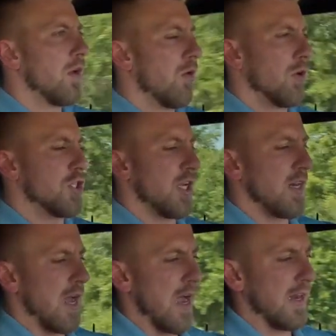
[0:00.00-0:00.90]
Once you get
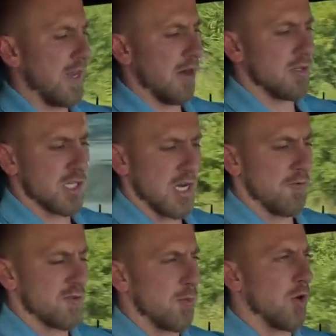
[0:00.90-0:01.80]
into high gear, it's a
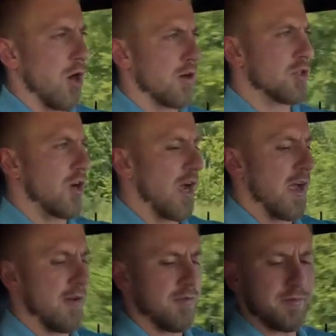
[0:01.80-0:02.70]
comfortable car to drive.